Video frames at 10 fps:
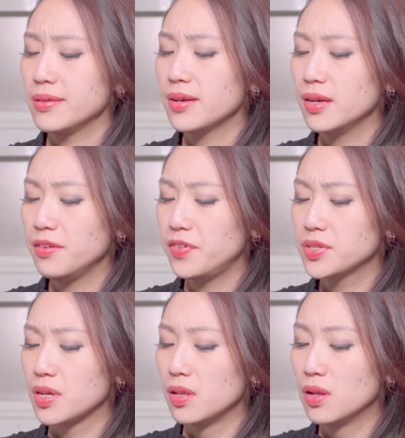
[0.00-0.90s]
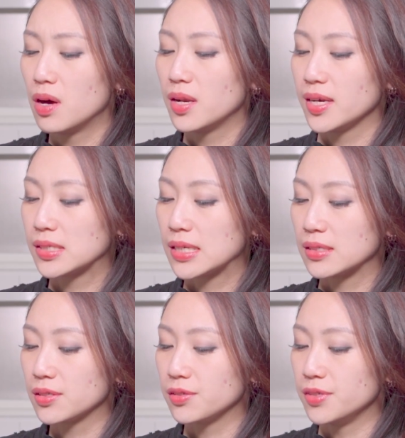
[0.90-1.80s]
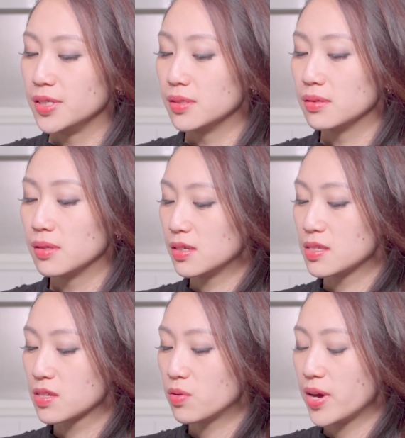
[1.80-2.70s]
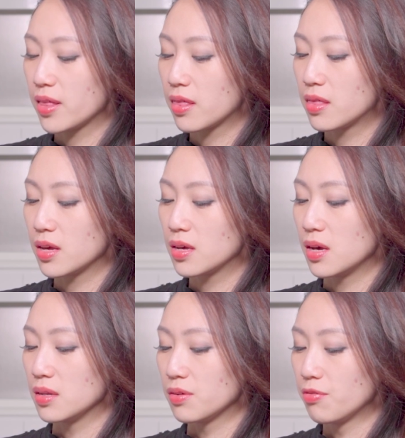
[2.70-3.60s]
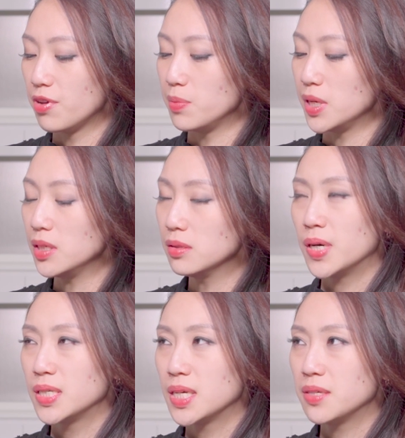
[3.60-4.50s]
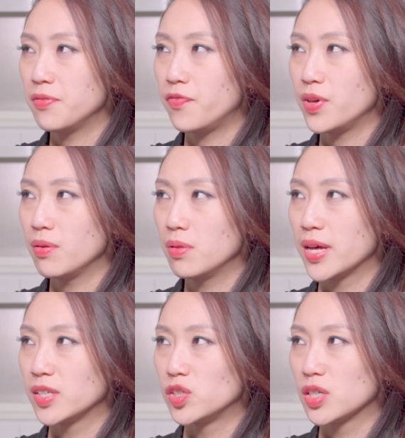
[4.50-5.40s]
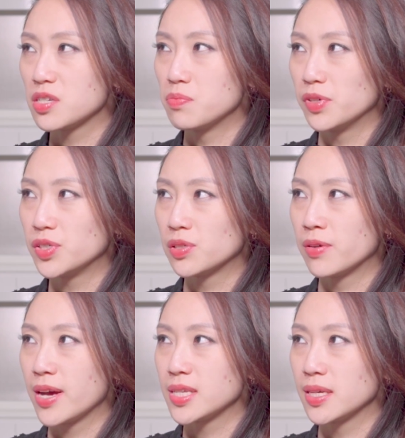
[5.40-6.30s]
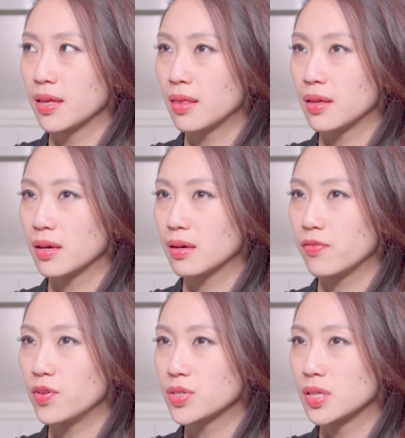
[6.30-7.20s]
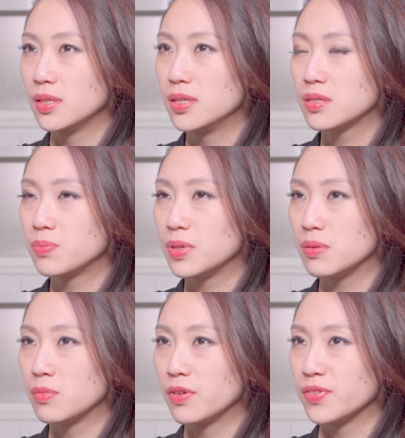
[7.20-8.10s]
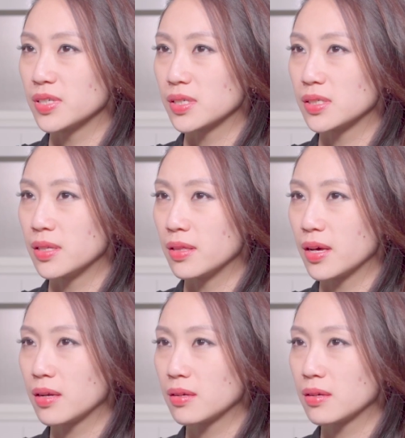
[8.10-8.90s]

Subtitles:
one kind of feels a lot like sunscreen. It's quite thick and creamy, but it doesn't feel like just moisturizer thick. It feels a little bit more viscous than that.